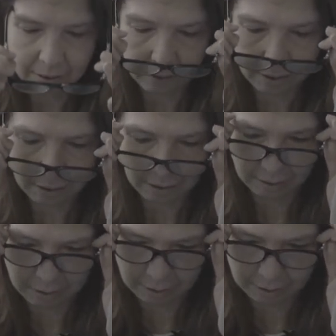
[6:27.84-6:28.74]

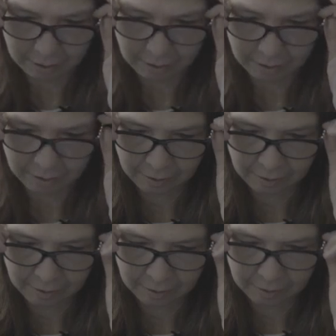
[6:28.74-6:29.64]

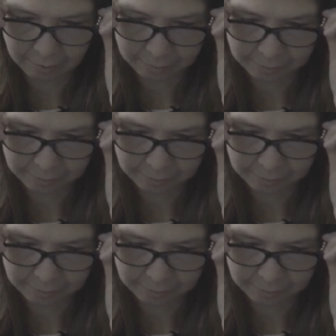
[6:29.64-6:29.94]
Nothing is said.